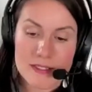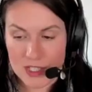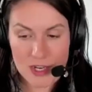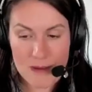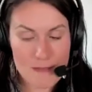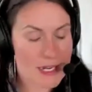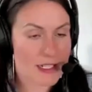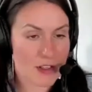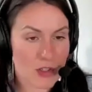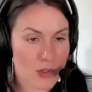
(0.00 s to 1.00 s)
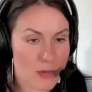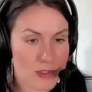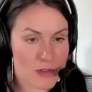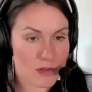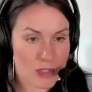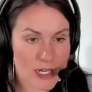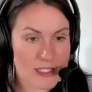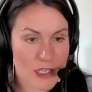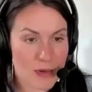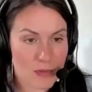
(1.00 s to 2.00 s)
the internet may tell you he was
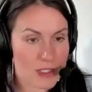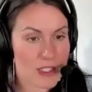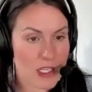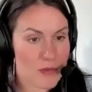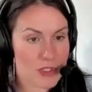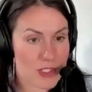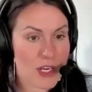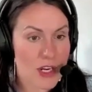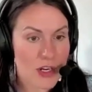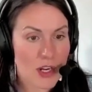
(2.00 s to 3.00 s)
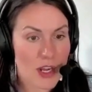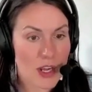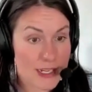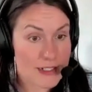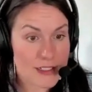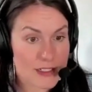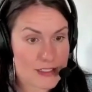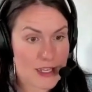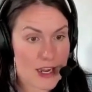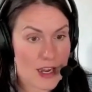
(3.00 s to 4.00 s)
crazy, but really he was just a
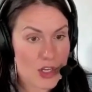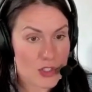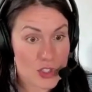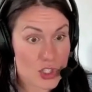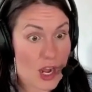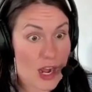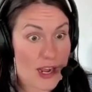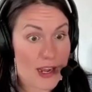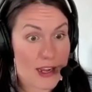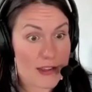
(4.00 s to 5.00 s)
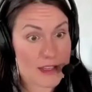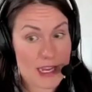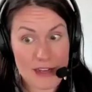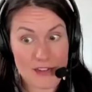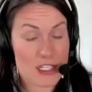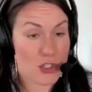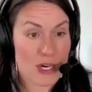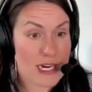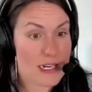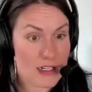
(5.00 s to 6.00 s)
dentist that saw the health
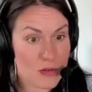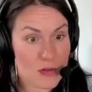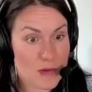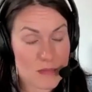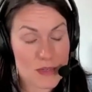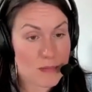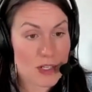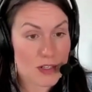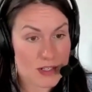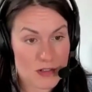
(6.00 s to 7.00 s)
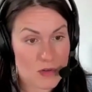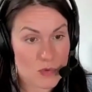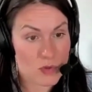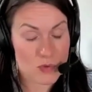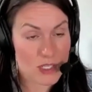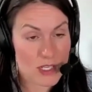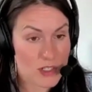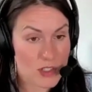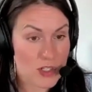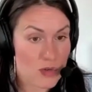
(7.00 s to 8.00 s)
degrading in people and was really
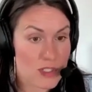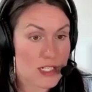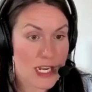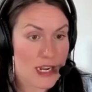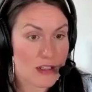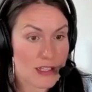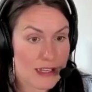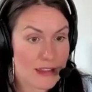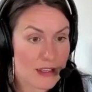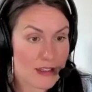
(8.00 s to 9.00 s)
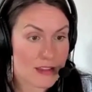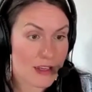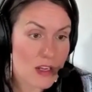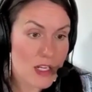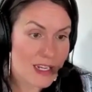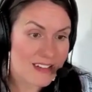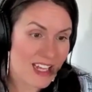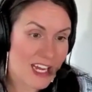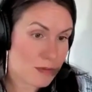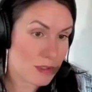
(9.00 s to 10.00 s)
into nose to tail. And I think that a
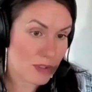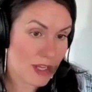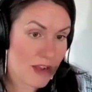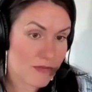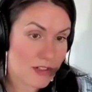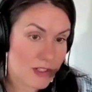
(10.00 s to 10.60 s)
lot of people